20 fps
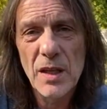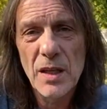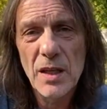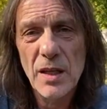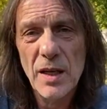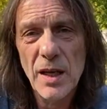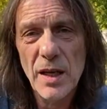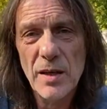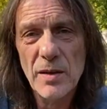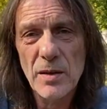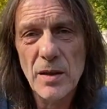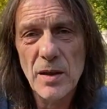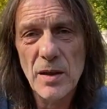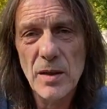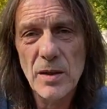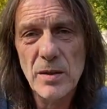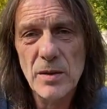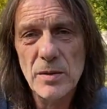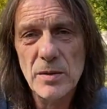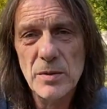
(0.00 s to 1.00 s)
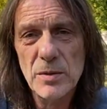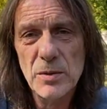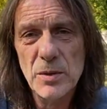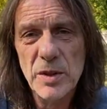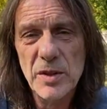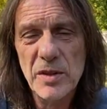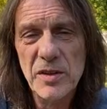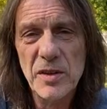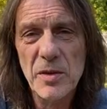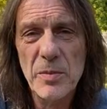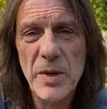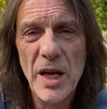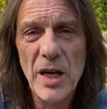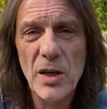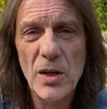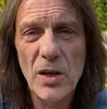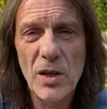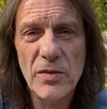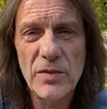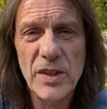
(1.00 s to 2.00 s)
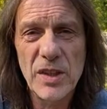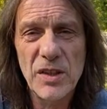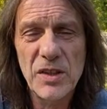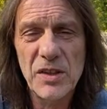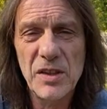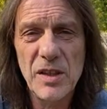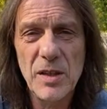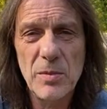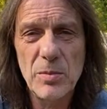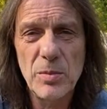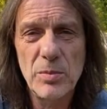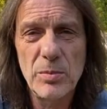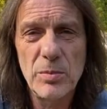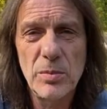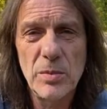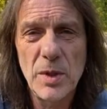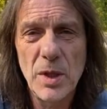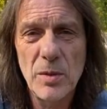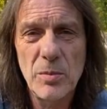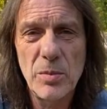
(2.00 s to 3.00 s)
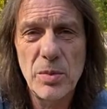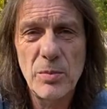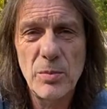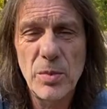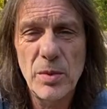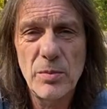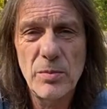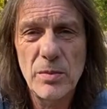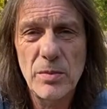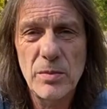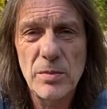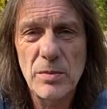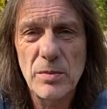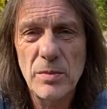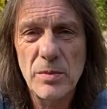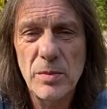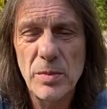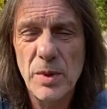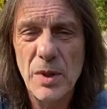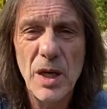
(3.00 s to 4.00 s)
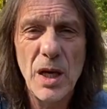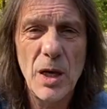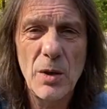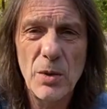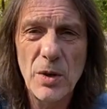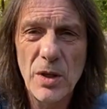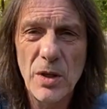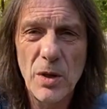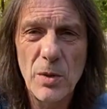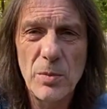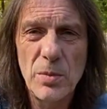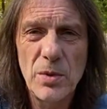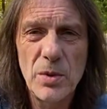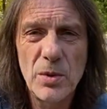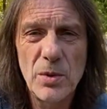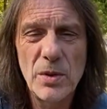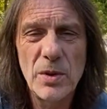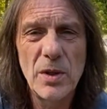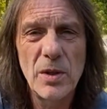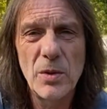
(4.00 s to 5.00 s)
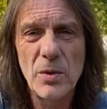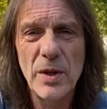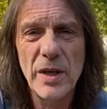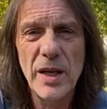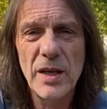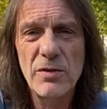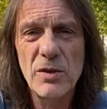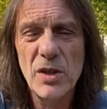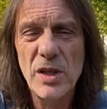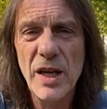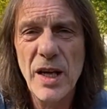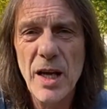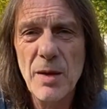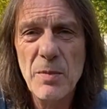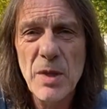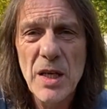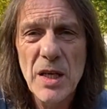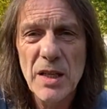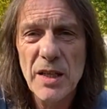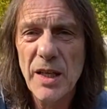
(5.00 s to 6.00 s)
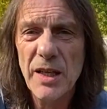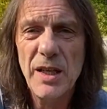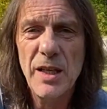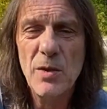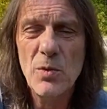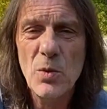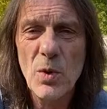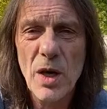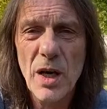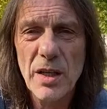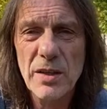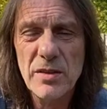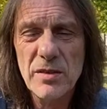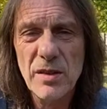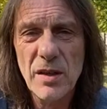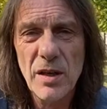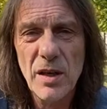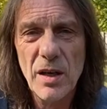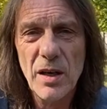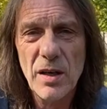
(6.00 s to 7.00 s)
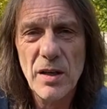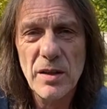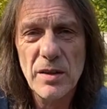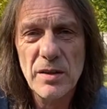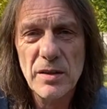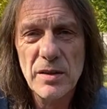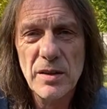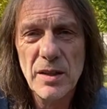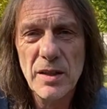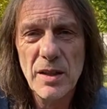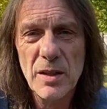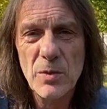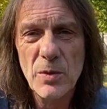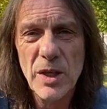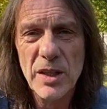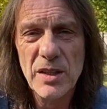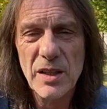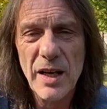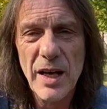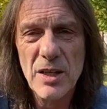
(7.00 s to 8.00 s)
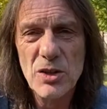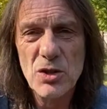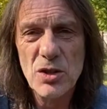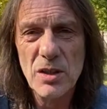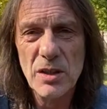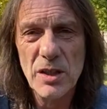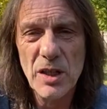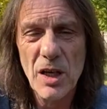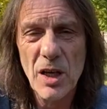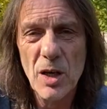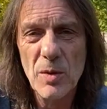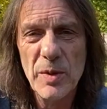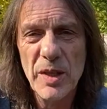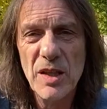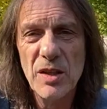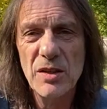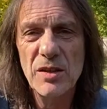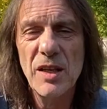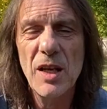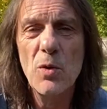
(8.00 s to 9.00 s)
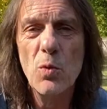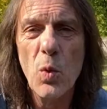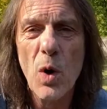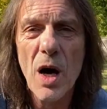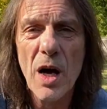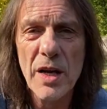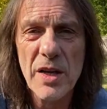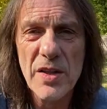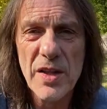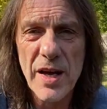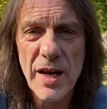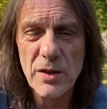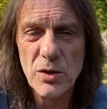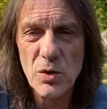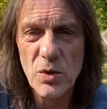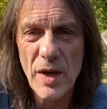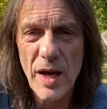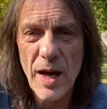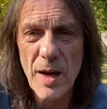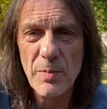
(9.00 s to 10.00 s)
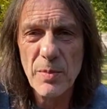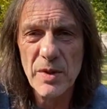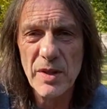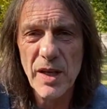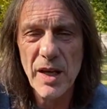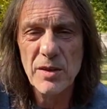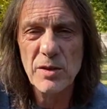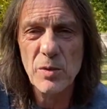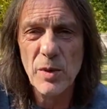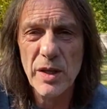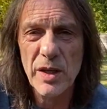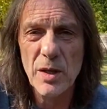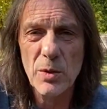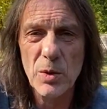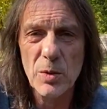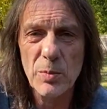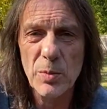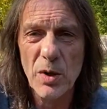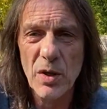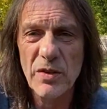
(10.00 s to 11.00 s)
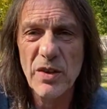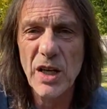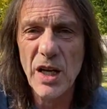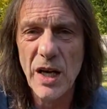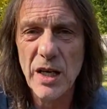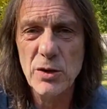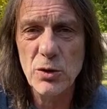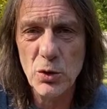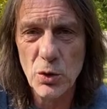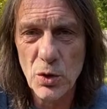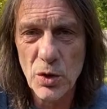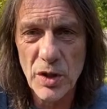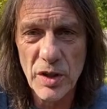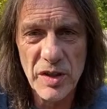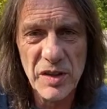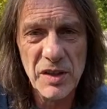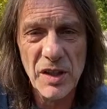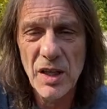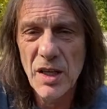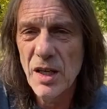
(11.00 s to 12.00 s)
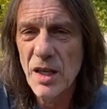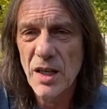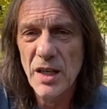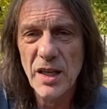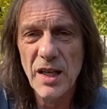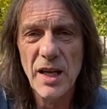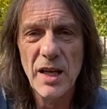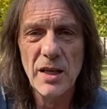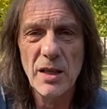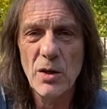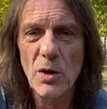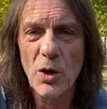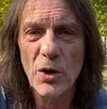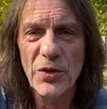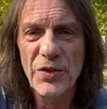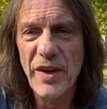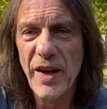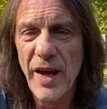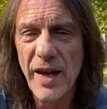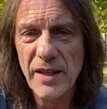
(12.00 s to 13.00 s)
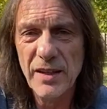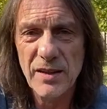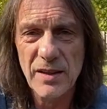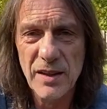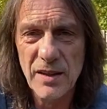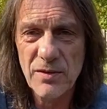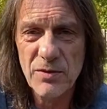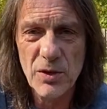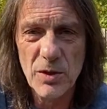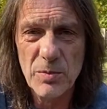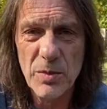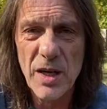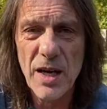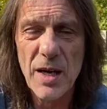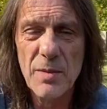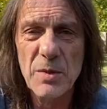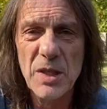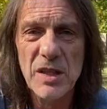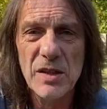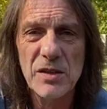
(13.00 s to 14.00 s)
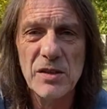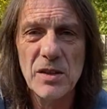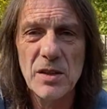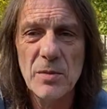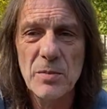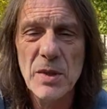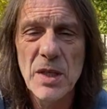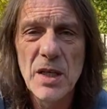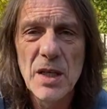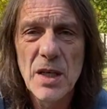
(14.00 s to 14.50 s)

and what's the mayor of D.C., Brower or Brewer or whatever name, they didn't want the National Guard, because they wanted that to happen. That's why they were provocateurs, again, an old tactic from communism,